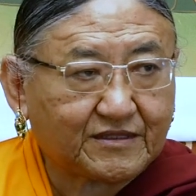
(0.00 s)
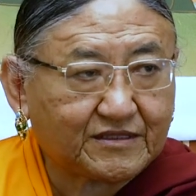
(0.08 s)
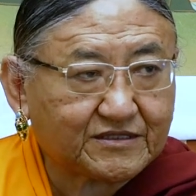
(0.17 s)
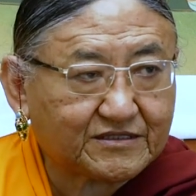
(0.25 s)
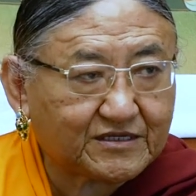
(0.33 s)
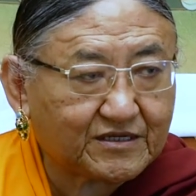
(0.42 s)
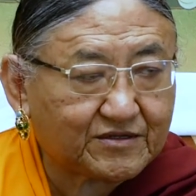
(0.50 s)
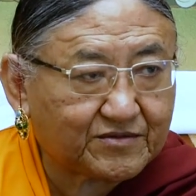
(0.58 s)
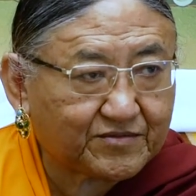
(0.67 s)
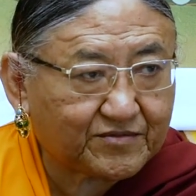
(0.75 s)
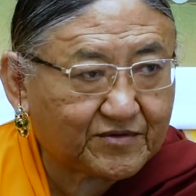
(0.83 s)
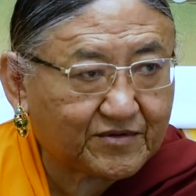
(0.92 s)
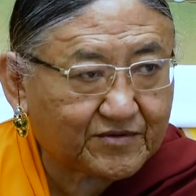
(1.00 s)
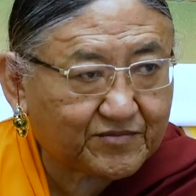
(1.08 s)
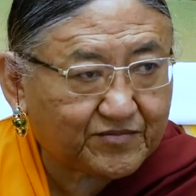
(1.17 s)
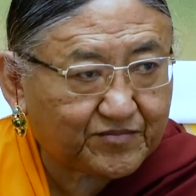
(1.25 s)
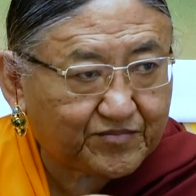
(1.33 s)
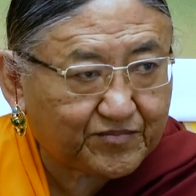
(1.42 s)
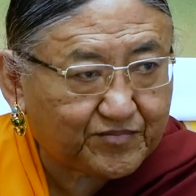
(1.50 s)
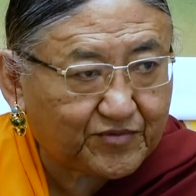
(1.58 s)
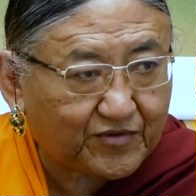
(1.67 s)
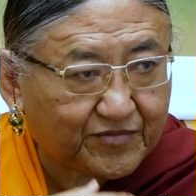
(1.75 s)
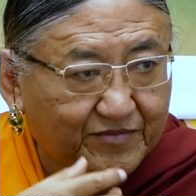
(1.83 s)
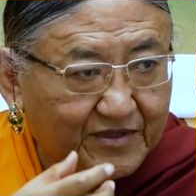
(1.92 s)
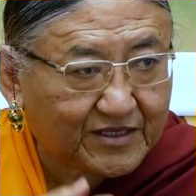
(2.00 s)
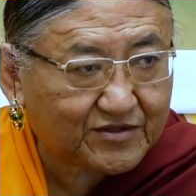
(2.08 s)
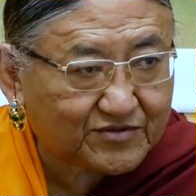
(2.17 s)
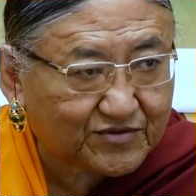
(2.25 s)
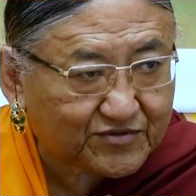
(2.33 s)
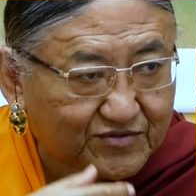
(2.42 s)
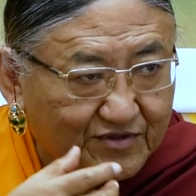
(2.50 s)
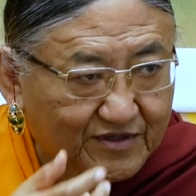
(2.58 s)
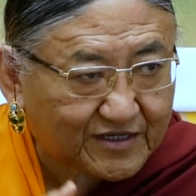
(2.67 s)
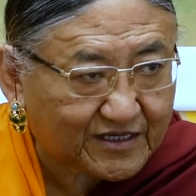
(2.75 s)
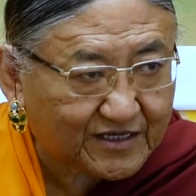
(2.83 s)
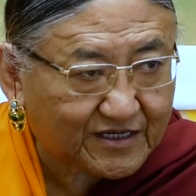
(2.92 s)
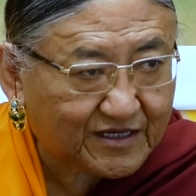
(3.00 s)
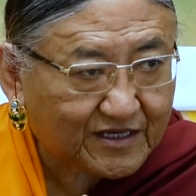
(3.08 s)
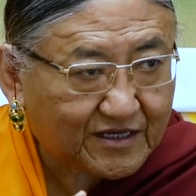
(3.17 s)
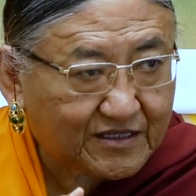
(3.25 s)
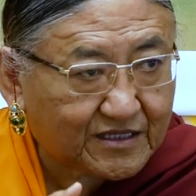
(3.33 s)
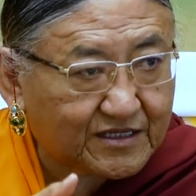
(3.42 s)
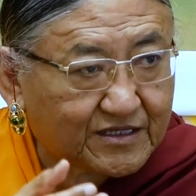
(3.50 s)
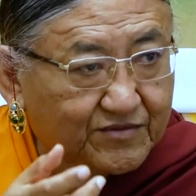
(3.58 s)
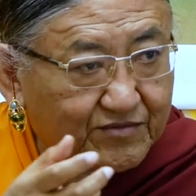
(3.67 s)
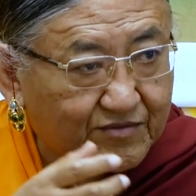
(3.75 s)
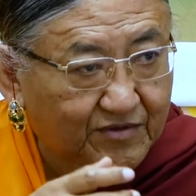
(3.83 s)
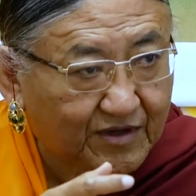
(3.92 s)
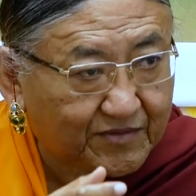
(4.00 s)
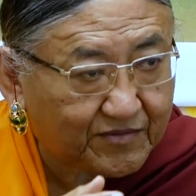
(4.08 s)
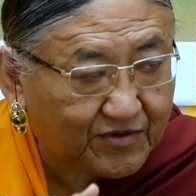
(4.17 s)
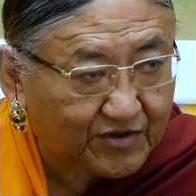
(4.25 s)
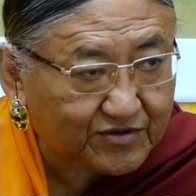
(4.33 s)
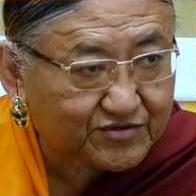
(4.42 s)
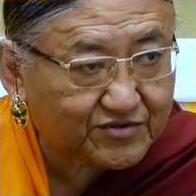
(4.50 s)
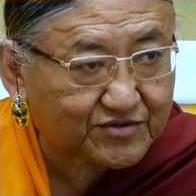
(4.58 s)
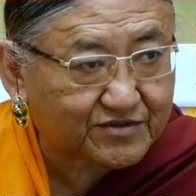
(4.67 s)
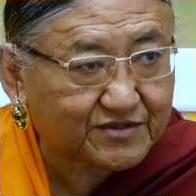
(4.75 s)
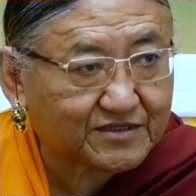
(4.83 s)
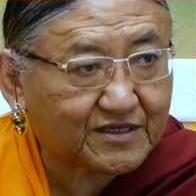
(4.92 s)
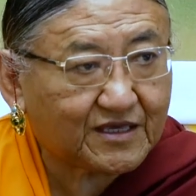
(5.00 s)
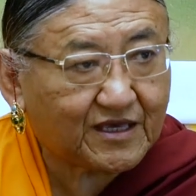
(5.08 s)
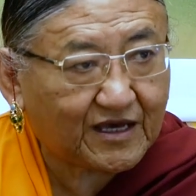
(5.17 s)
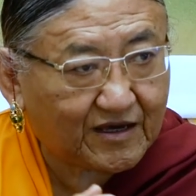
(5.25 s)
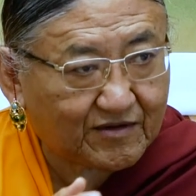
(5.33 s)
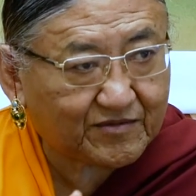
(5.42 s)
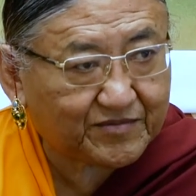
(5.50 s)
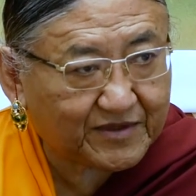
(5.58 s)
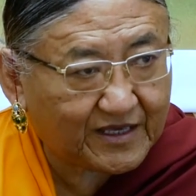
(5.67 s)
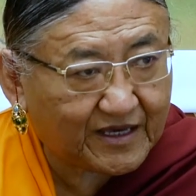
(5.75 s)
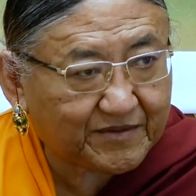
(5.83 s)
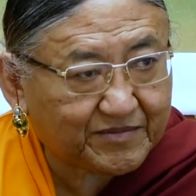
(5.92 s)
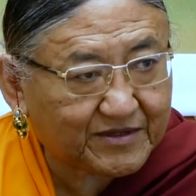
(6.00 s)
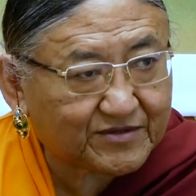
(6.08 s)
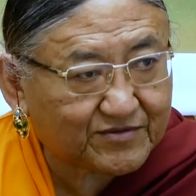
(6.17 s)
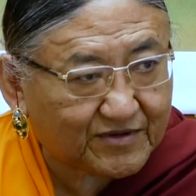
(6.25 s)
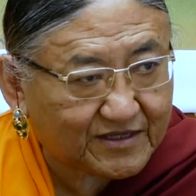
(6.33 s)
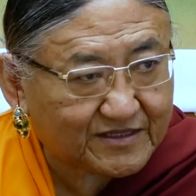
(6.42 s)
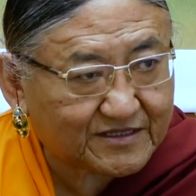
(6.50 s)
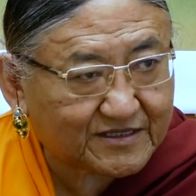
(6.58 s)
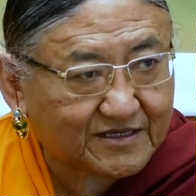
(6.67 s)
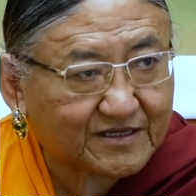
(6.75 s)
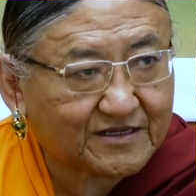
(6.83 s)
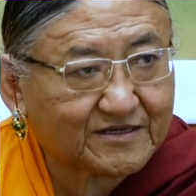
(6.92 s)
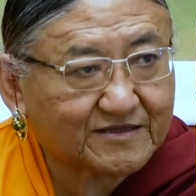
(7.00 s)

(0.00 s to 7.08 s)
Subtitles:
instead of for me to talking, that if you have questions, I'll be happy to answer.